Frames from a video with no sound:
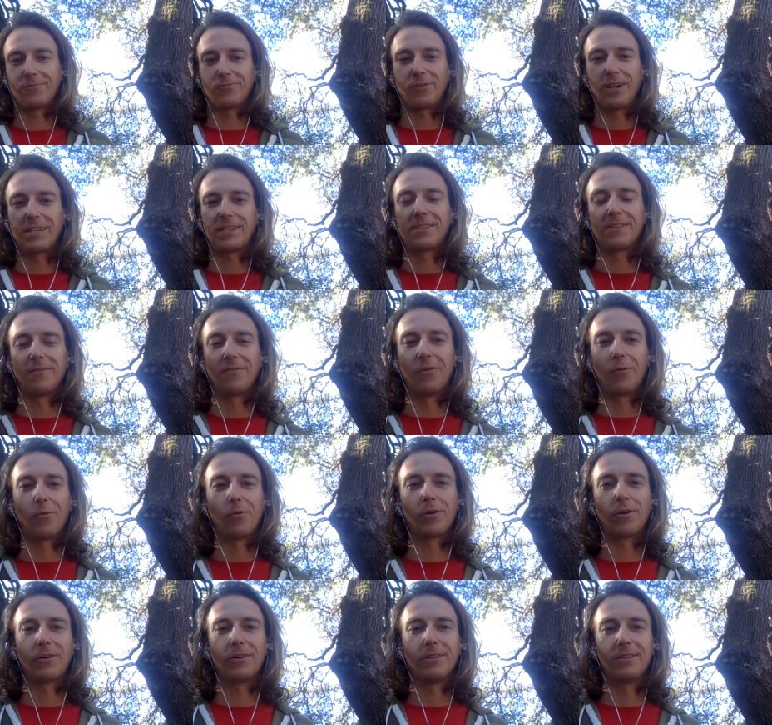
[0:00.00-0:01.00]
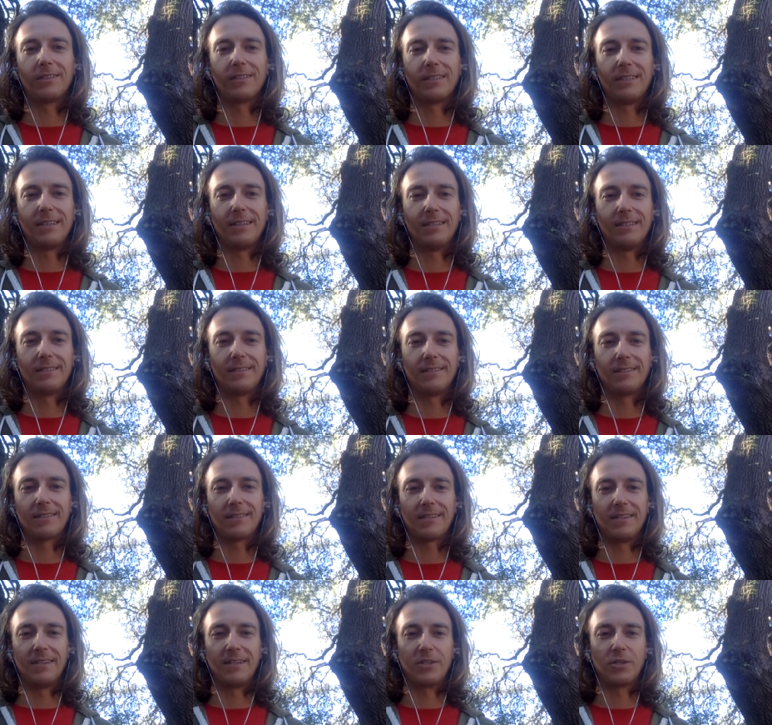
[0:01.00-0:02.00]
rest of the world
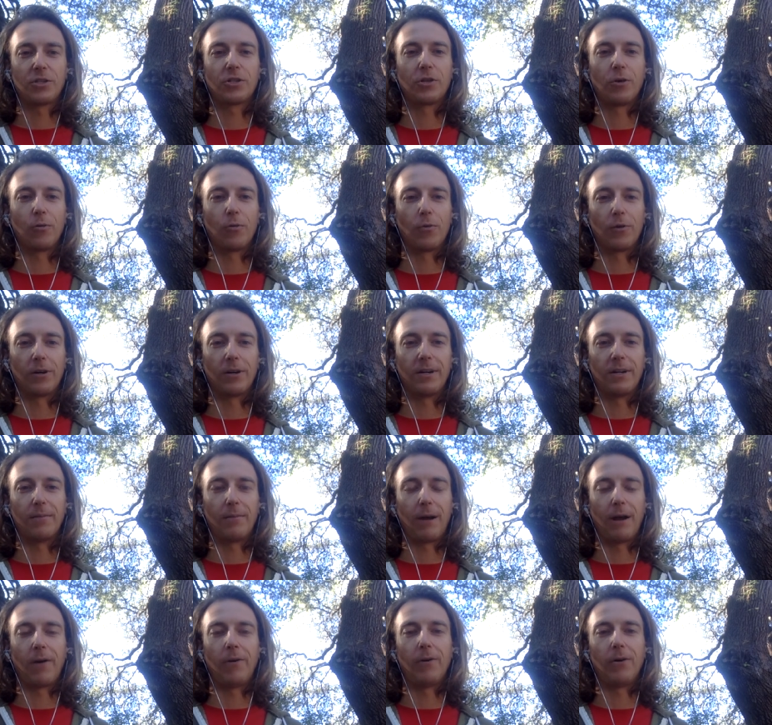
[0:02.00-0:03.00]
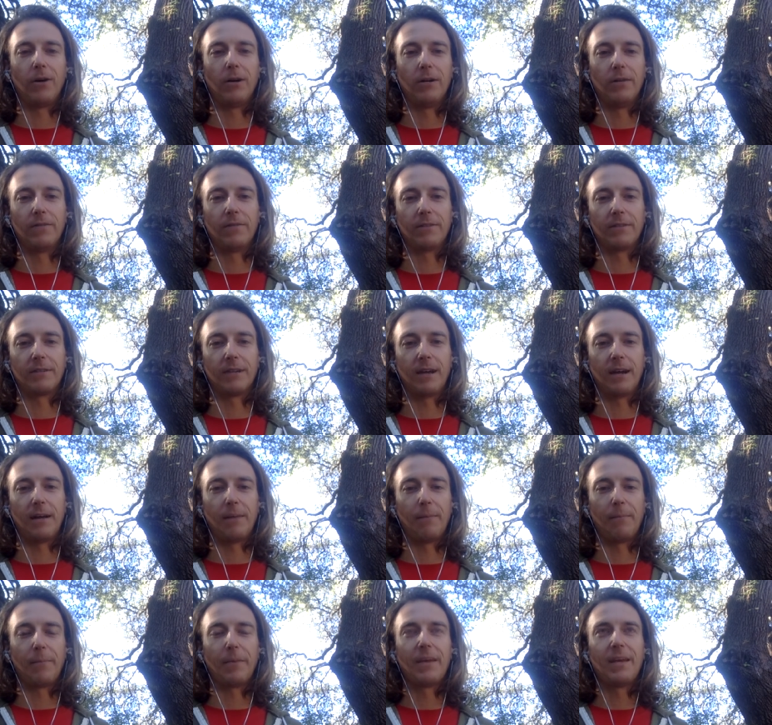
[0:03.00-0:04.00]
is is so worried about all the
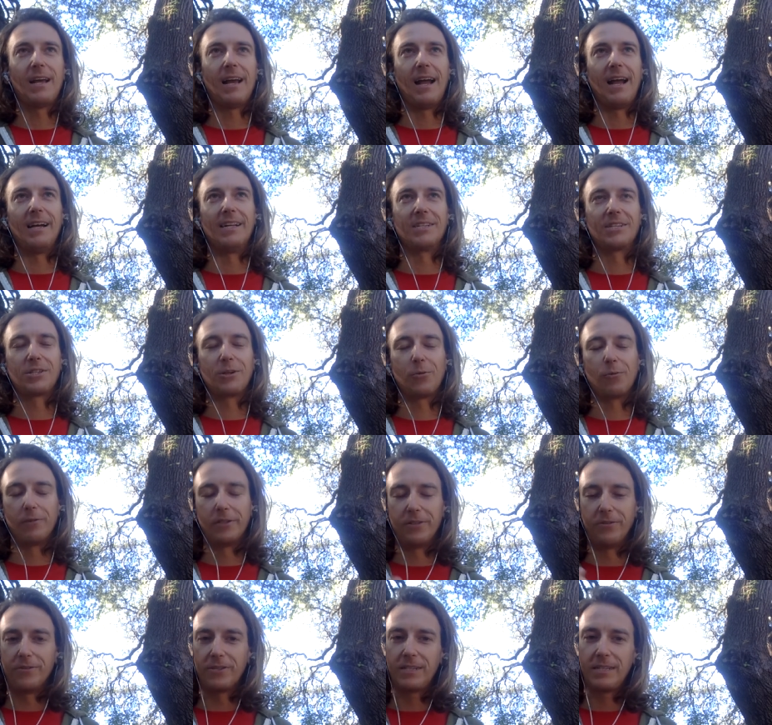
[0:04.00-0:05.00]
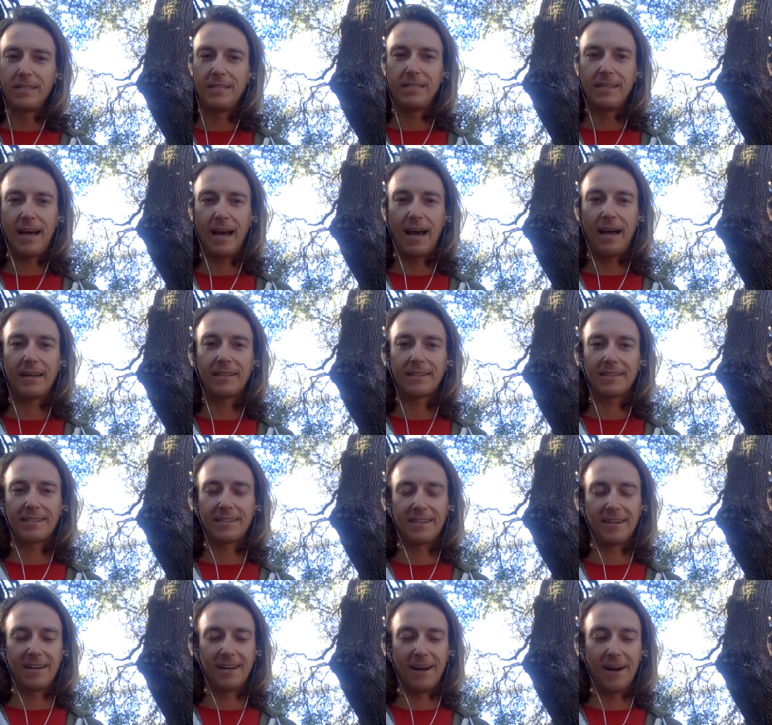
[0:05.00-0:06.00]
time. And so when you see
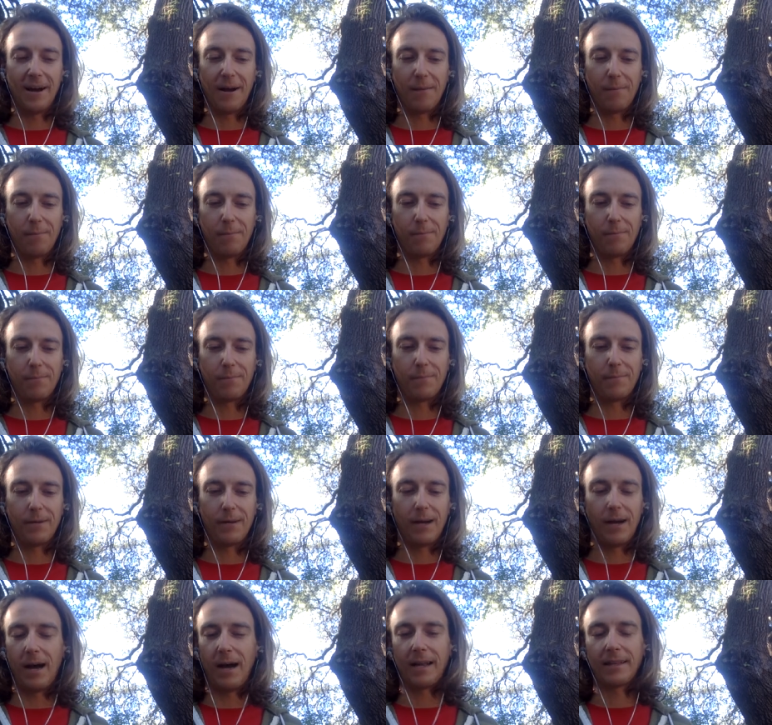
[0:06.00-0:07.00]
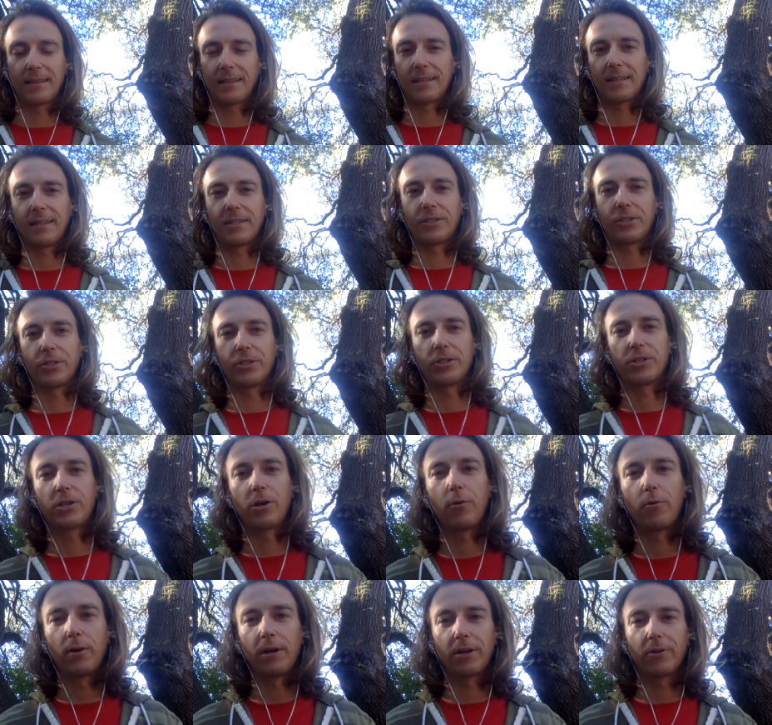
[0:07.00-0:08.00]
that, um, I, I, think that's just
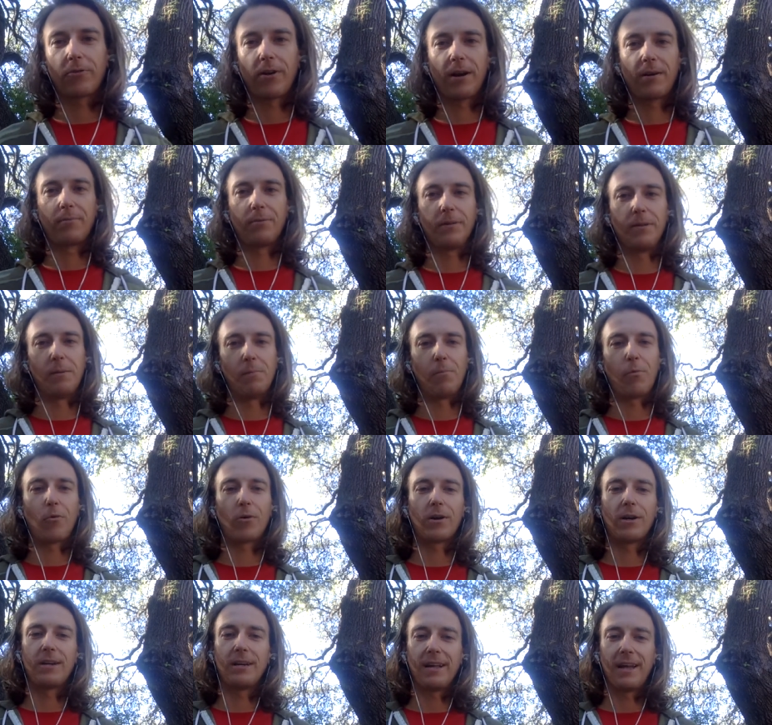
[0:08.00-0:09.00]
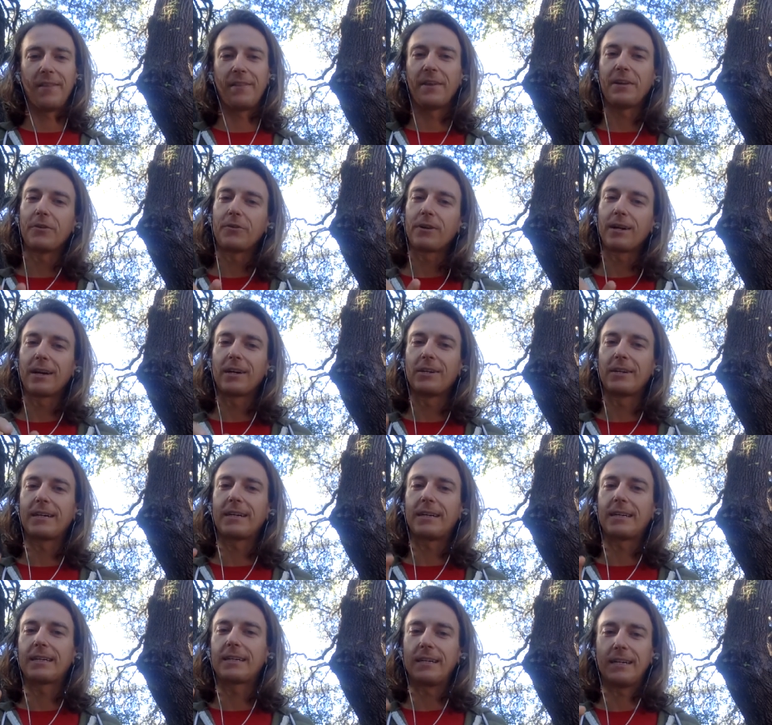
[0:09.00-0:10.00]
so incredibly important. And then you can click,
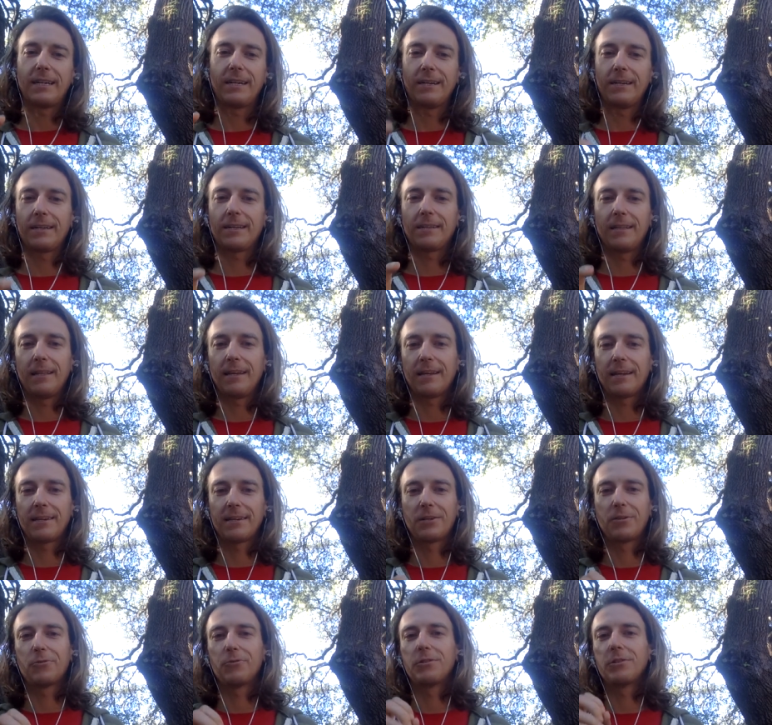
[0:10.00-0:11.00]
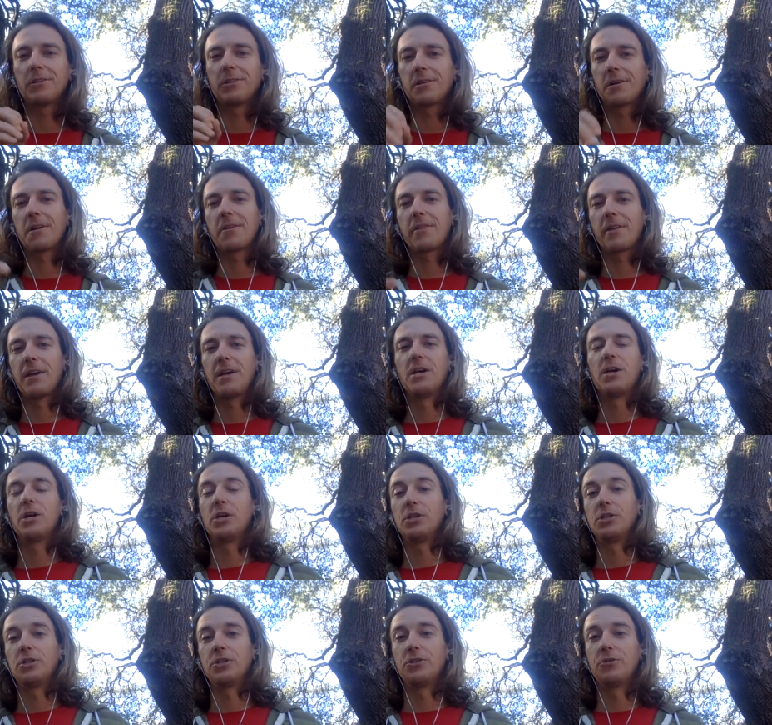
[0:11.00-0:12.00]
click, click, click, click, Google Earth,
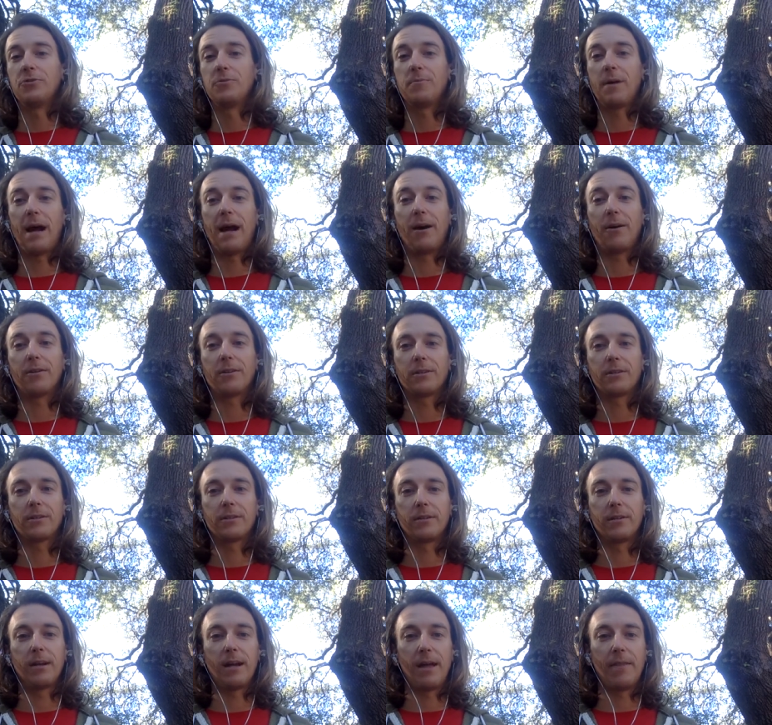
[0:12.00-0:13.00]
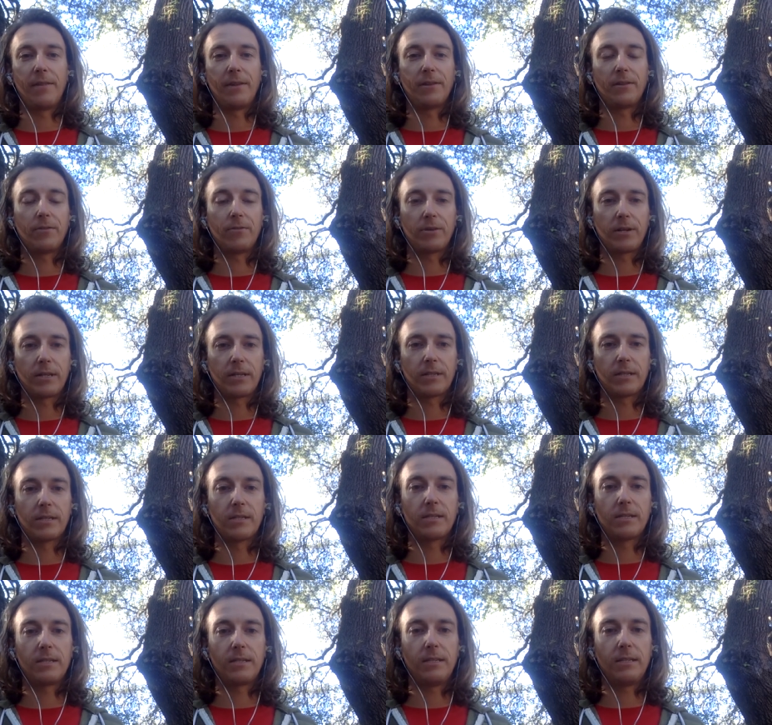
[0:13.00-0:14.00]
zoom out, and then you get to
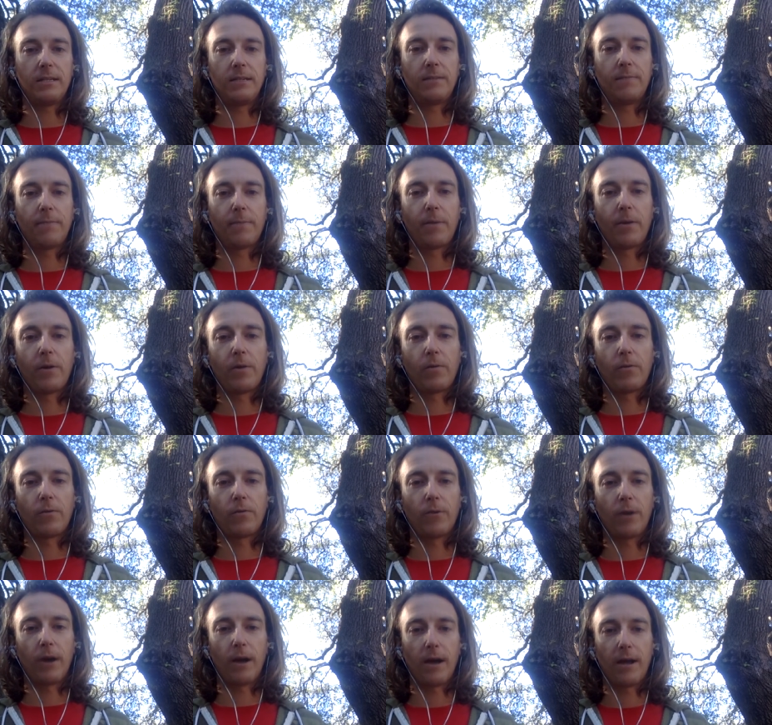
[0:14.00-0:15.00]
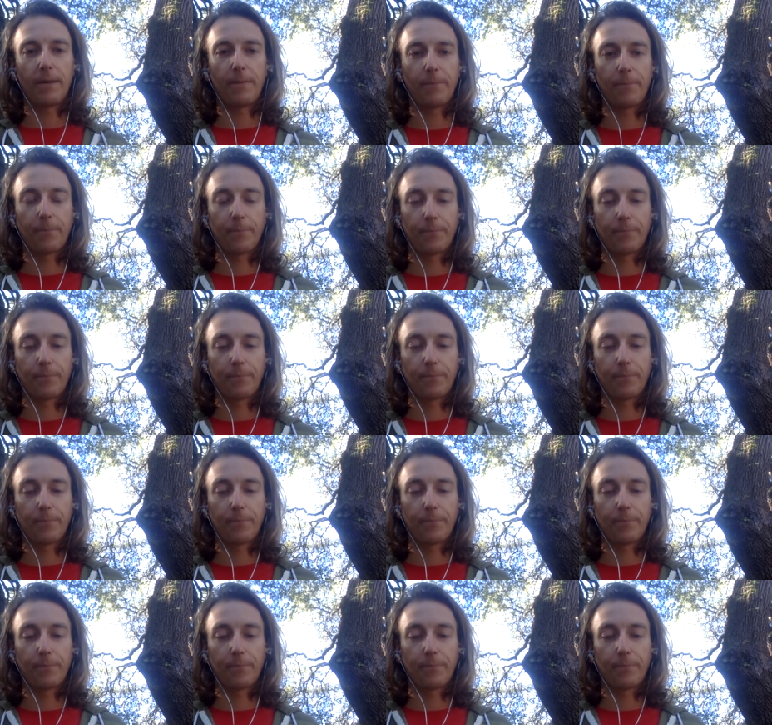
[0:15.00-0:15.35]
see, right,